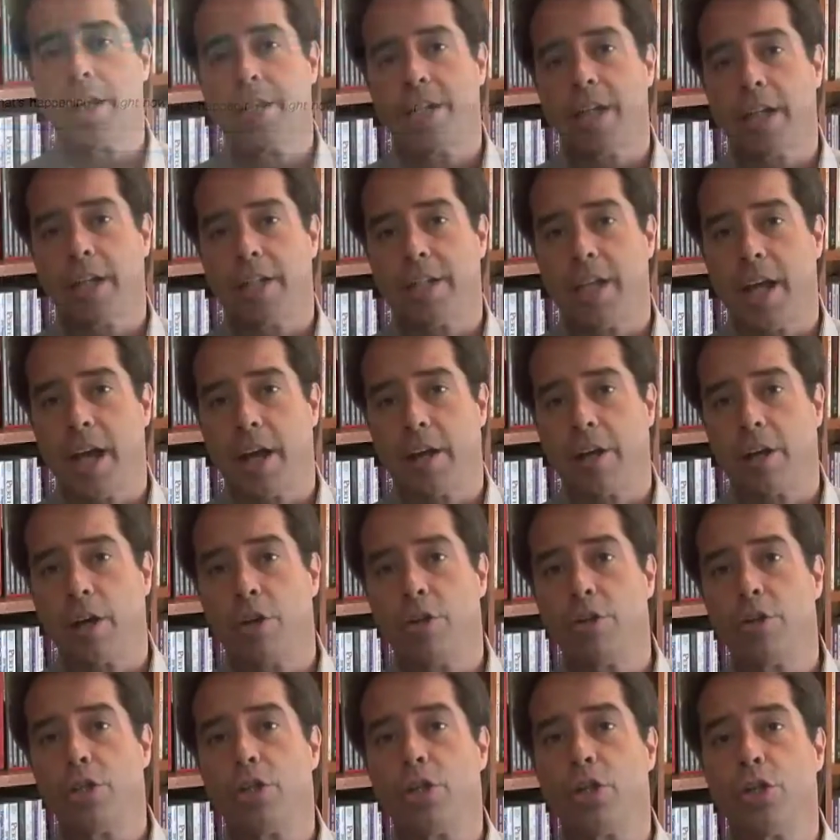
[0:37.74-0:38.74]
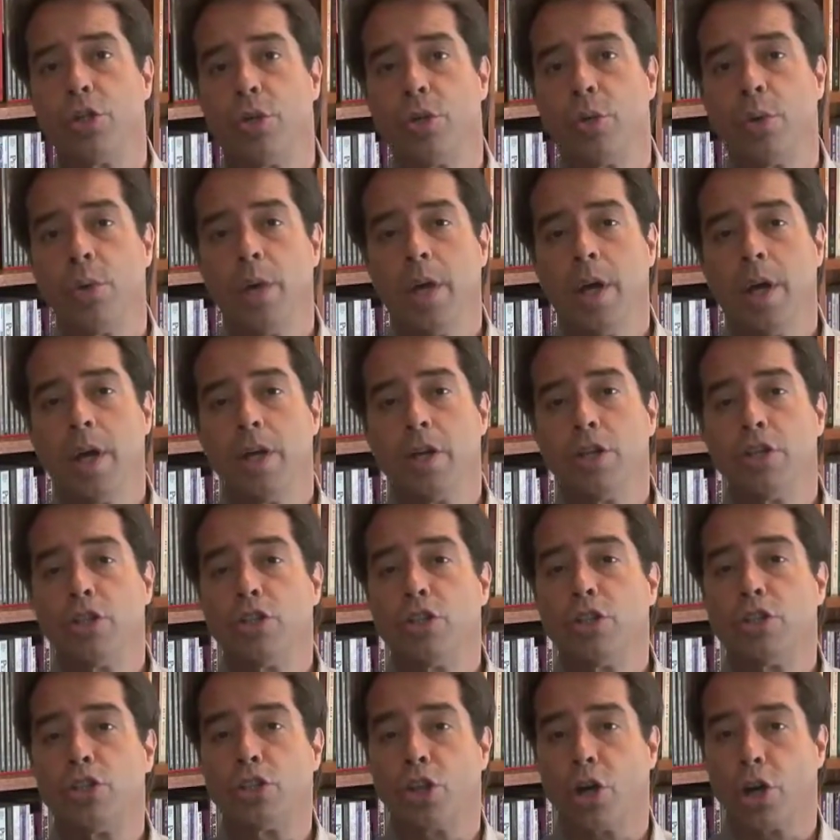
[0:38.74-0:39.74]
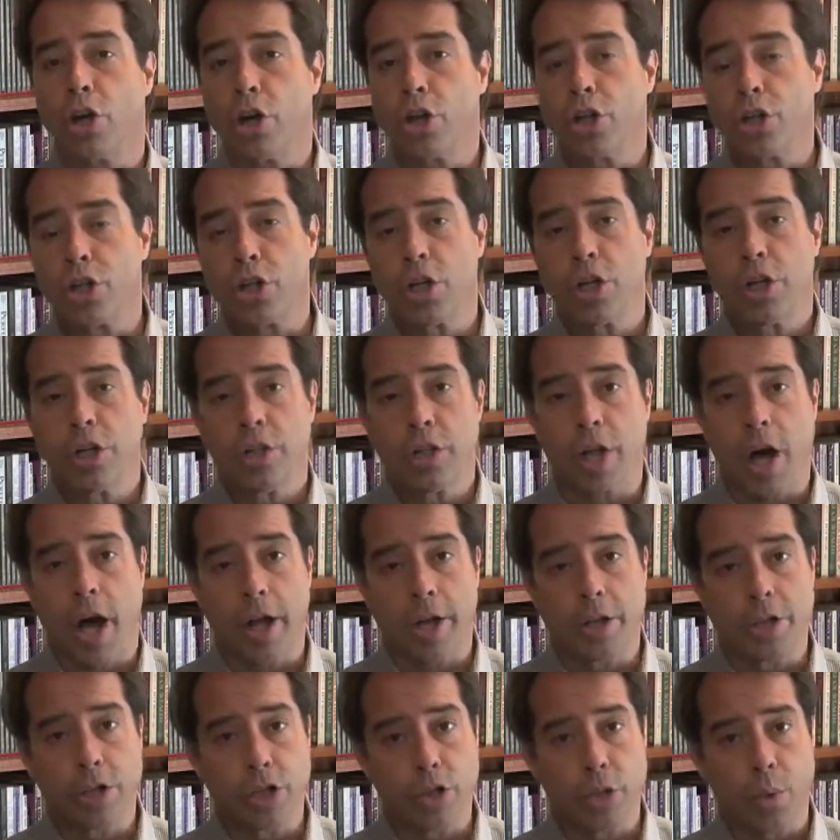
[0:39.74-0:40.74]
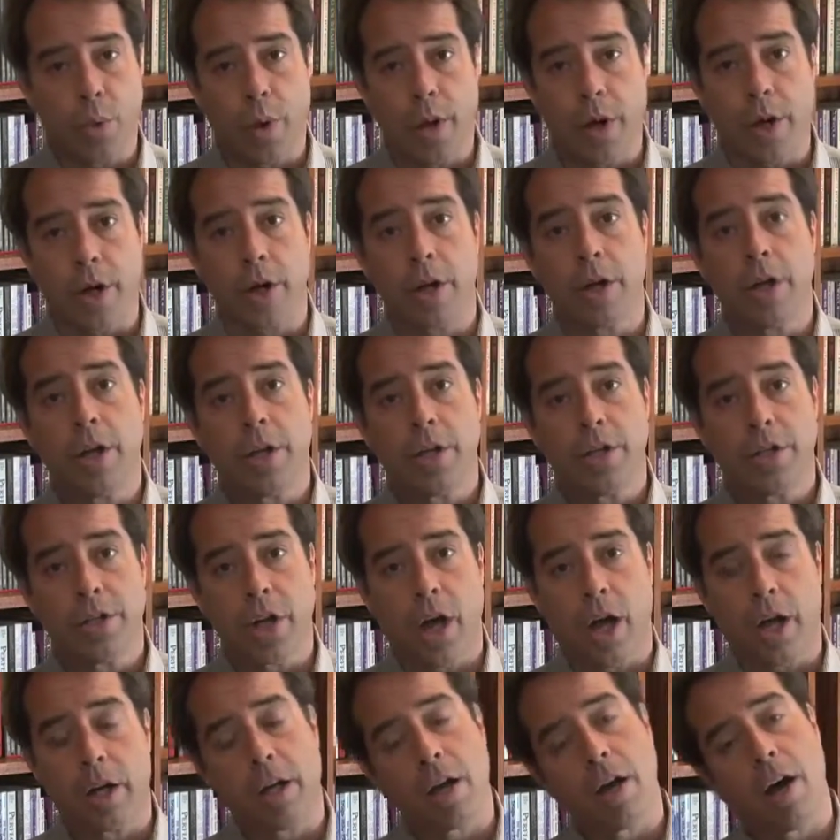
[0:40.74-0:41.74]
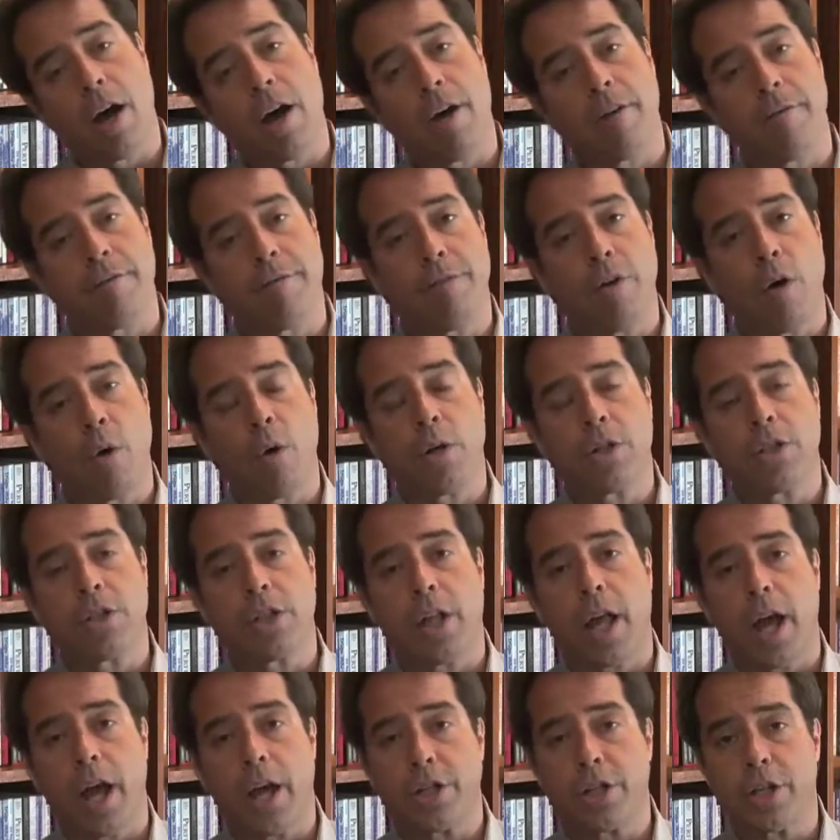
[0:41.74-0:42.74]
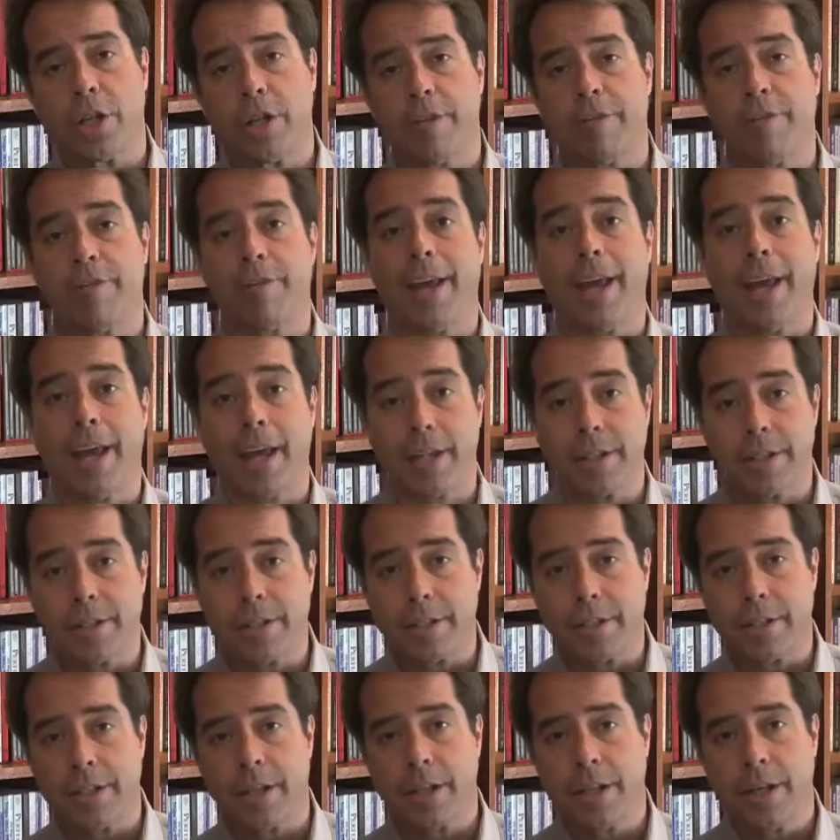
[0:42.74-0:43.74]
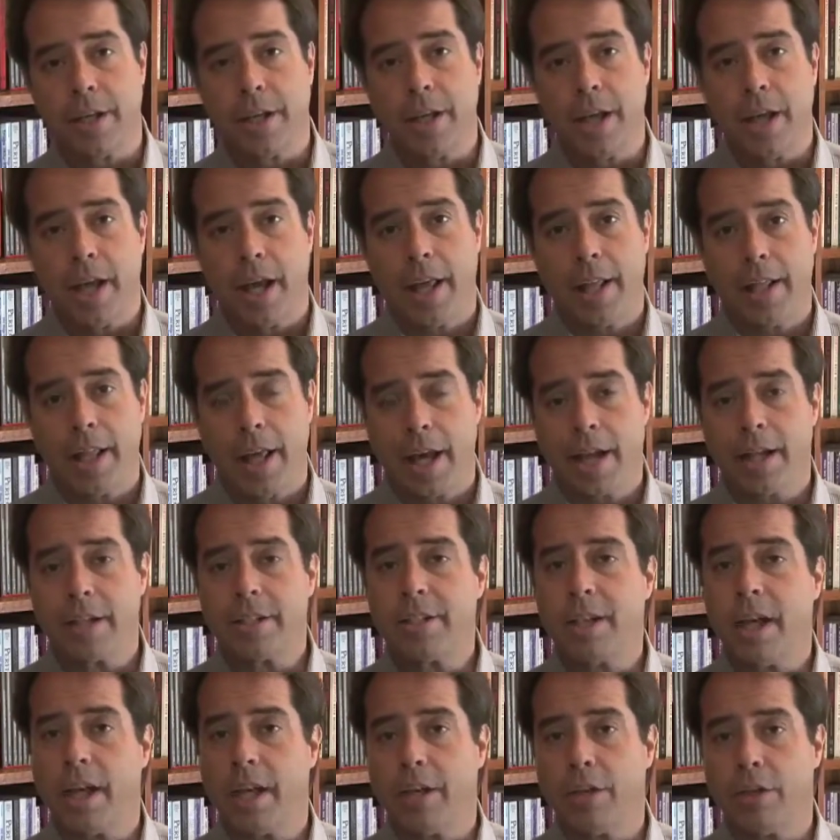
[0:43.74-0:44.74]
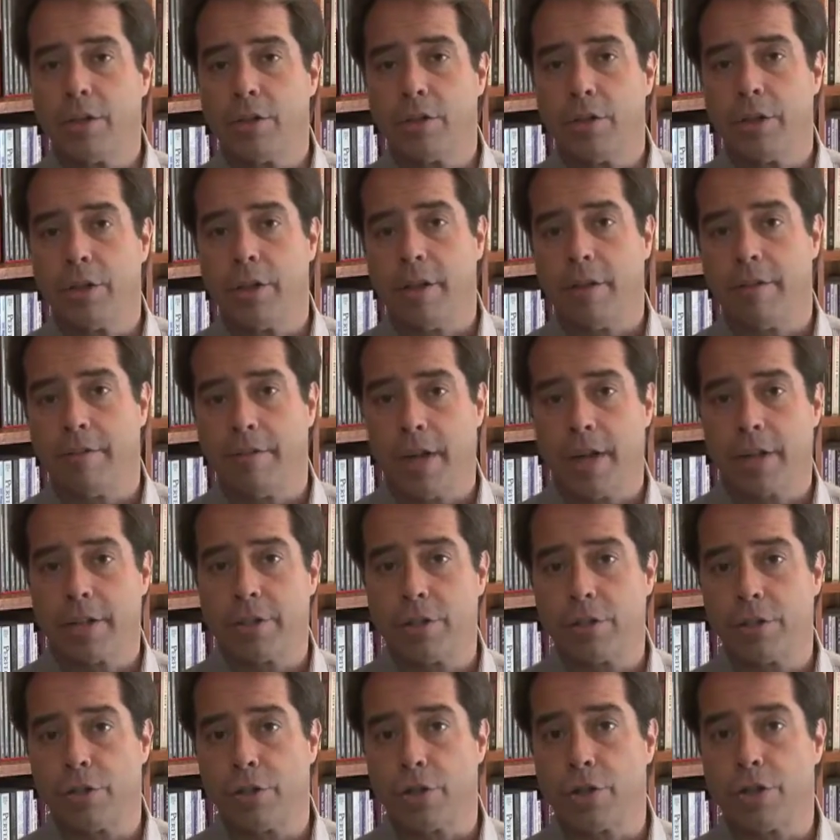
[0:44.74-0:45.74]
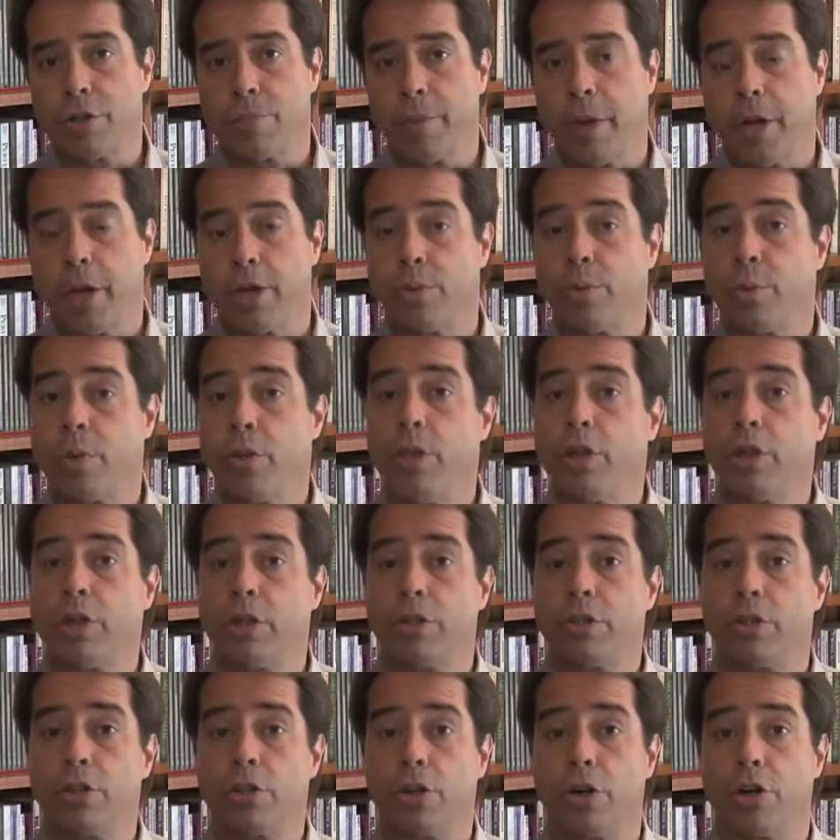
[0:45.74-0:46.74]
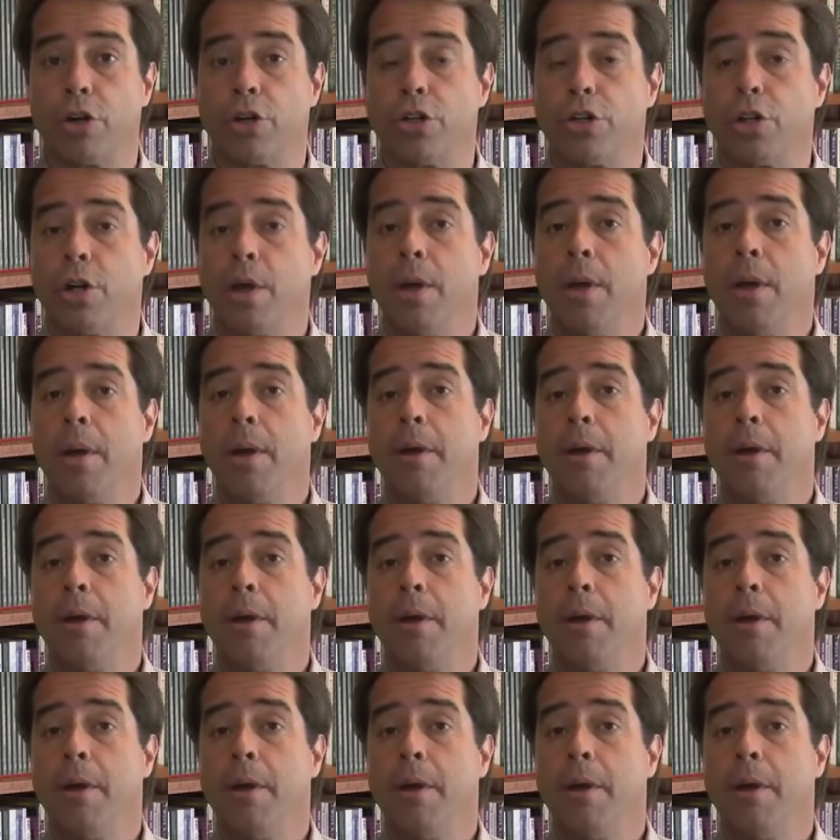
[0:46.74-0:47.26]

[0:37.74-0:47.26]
to dig down, go to search.twitter.com/advanced. And that'll take you to the advanced search page where you can search